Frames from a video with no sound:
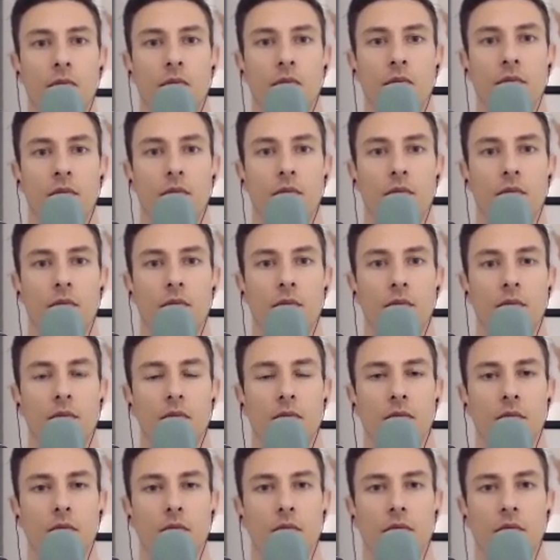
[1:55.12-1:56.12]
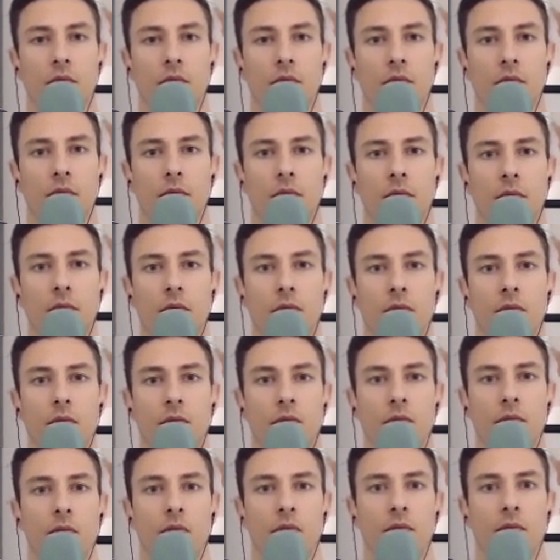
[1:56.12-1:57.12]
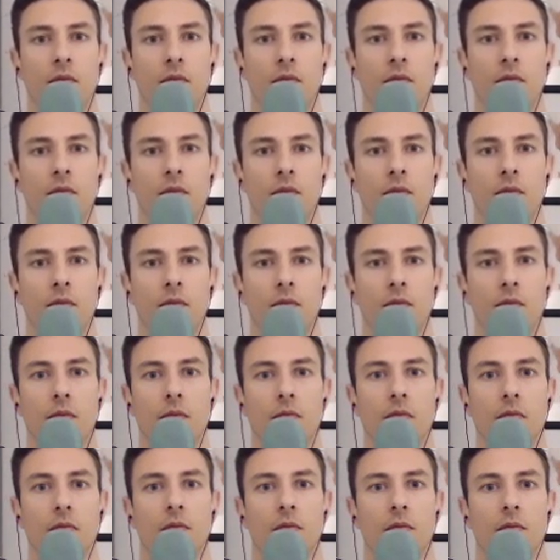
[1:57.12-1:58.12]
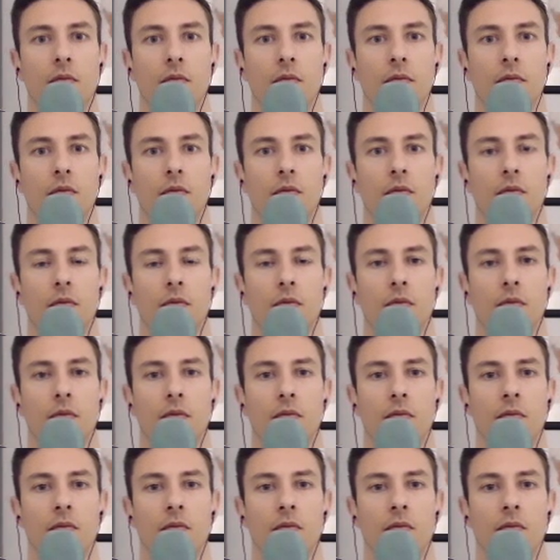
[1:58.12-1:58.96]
This person isn't speaking.